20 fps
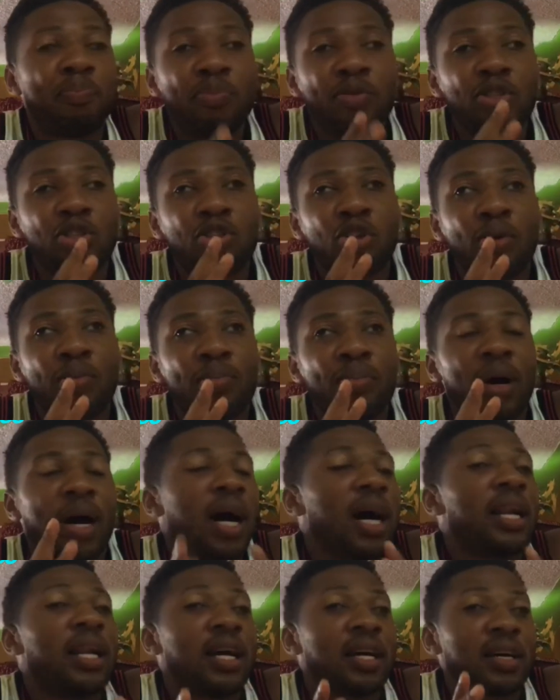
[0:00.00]
some
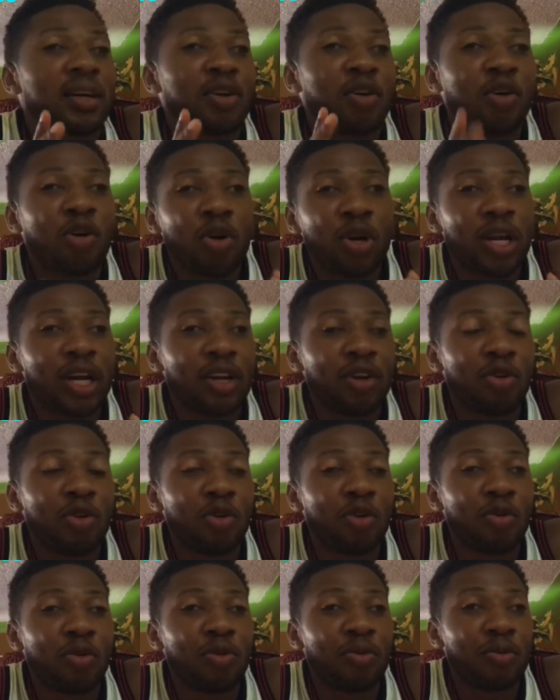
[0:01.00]
other color
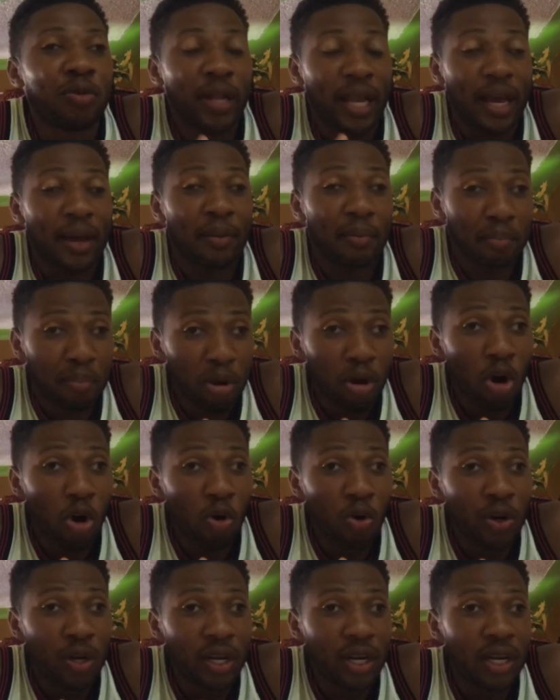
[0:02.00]
now, like
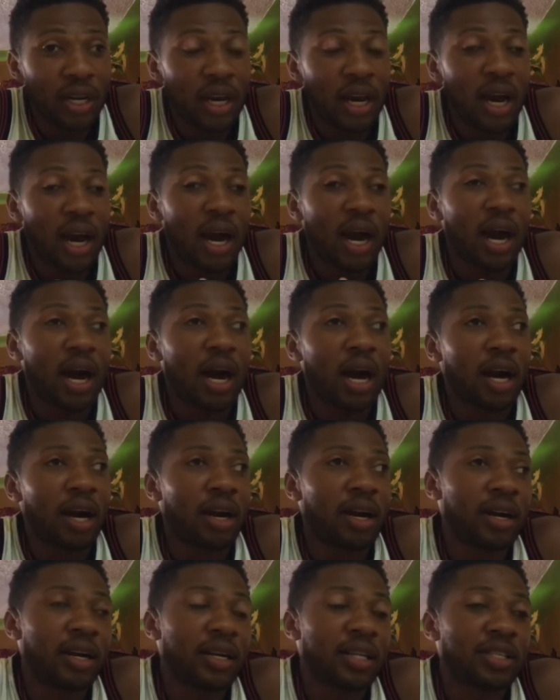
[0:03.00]
brown
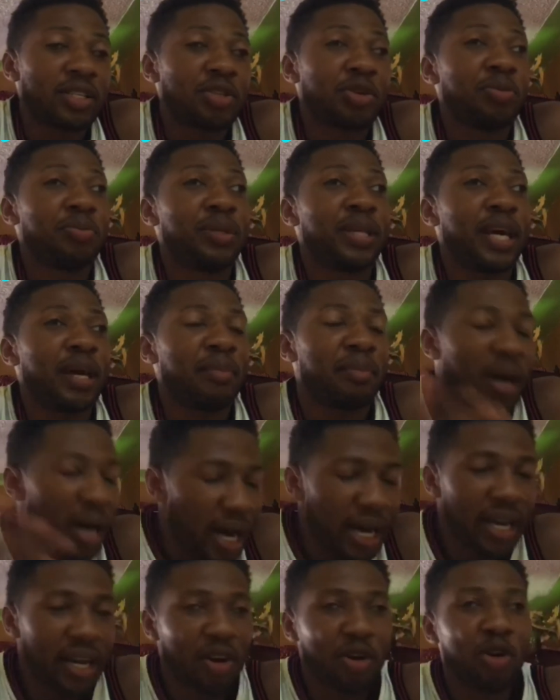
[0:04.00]
or sometimes
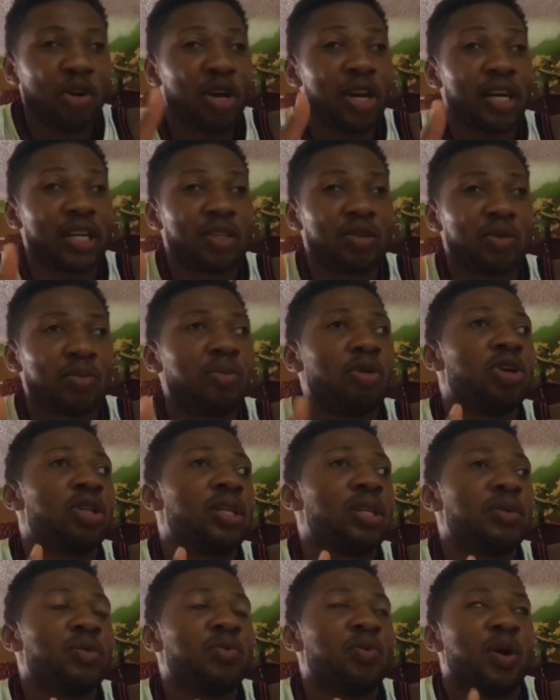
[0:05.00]
higher color too,
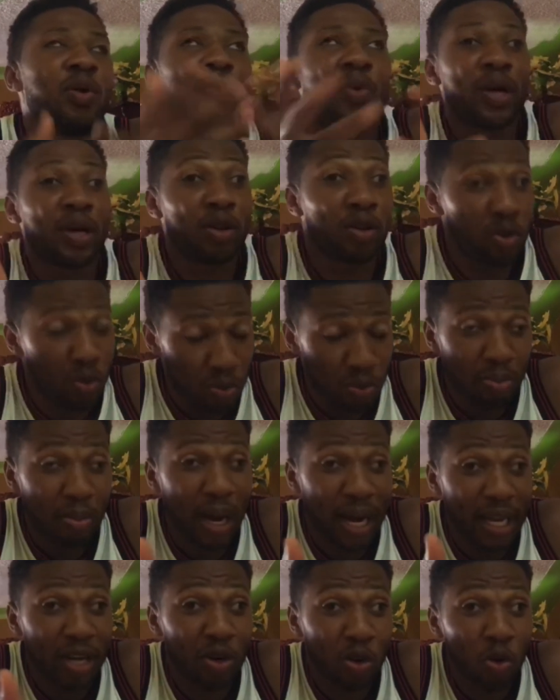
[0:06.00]
but well,
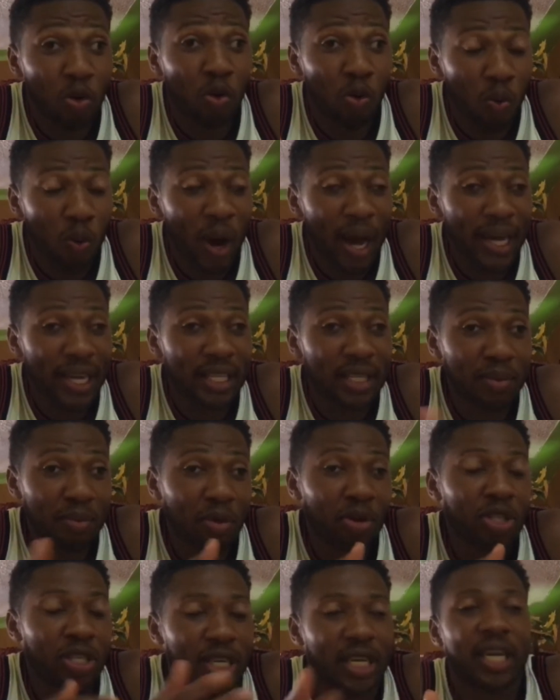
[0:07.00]
might look white,
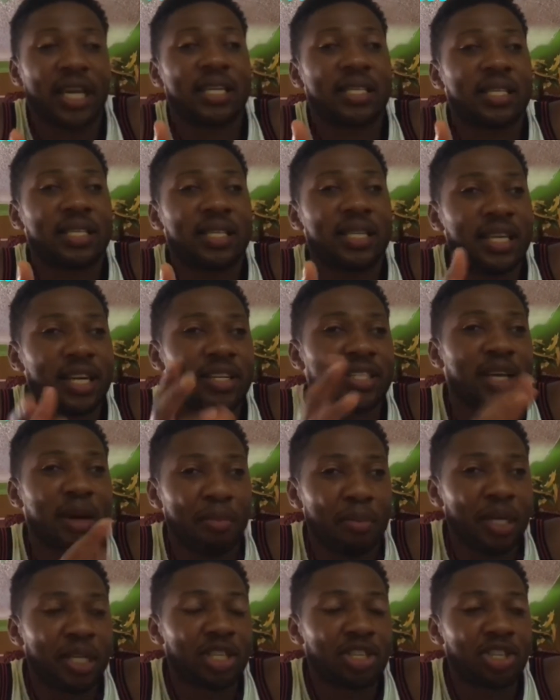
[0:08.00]
but you can see there's a
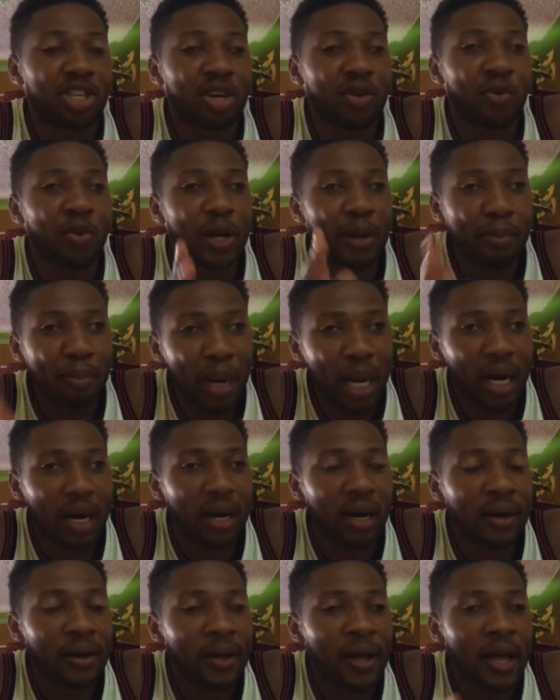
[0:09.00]
mixture with black.